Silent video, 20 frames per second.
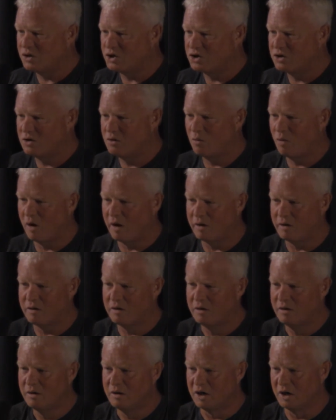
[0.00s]
Shearwater
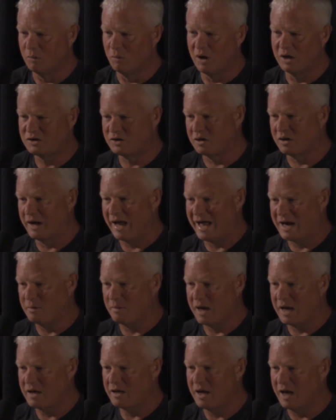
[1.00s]
and I'm watching an Adam
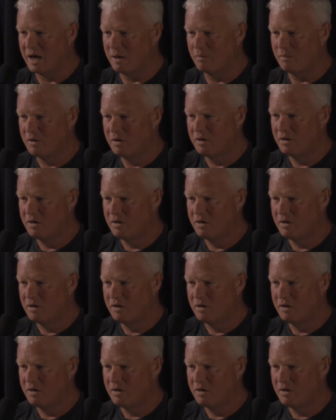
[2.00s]
A game